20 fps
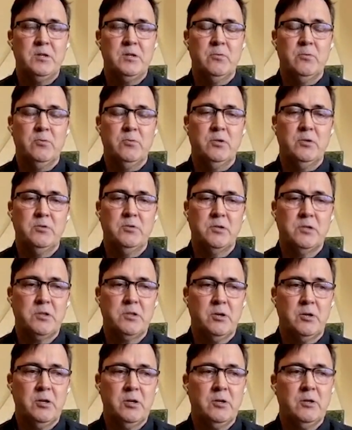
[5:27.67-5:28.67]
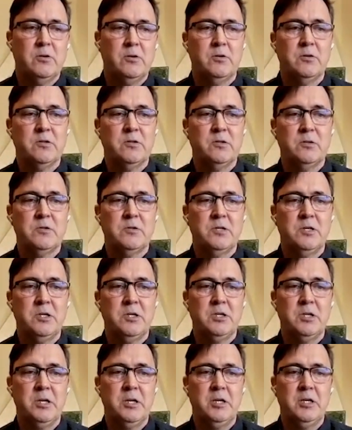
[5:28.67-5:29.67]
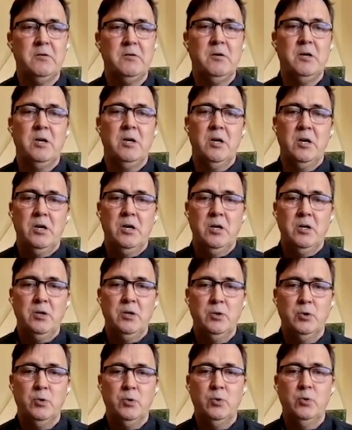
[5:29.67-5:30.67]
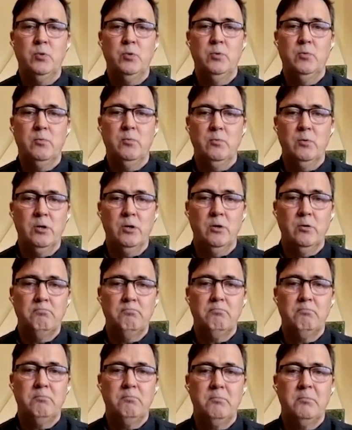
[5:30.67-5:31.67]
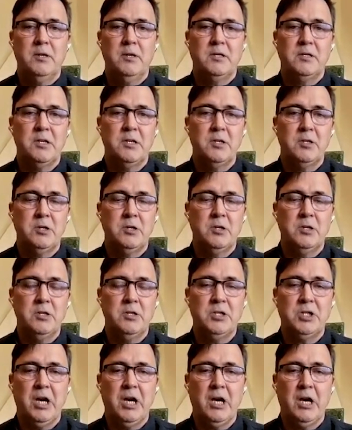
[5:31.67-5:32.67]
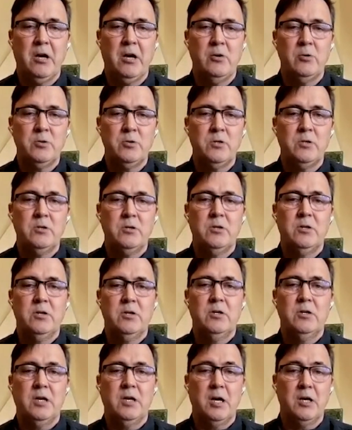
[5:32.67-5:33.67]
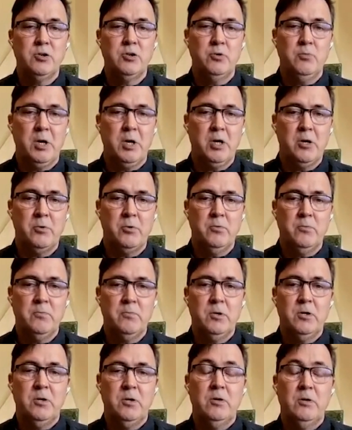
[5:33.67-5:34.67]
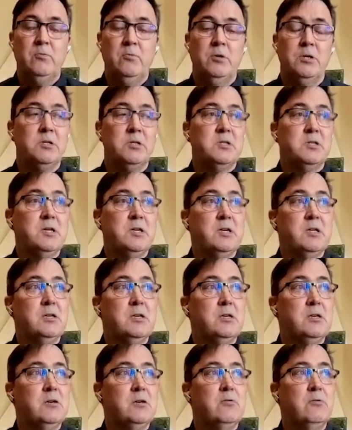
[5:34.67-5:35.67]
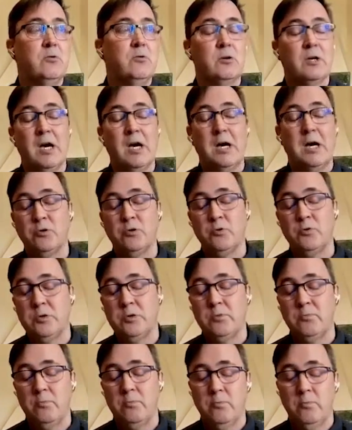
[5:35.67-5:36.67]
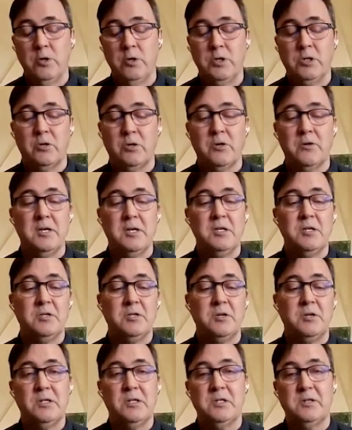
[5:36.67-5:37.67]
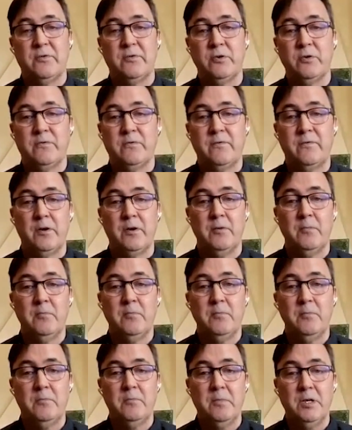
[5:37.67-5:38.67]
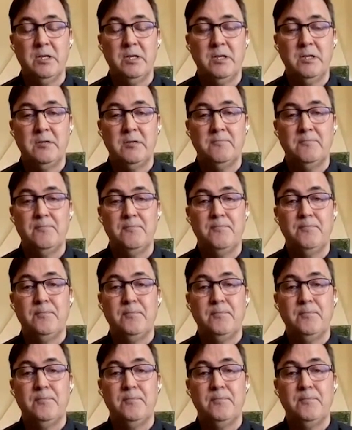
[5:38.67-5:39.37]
So when you start an associate chain, you will essentially check out Gajumaru, which is then, or Gajus, which are then transferred from the mint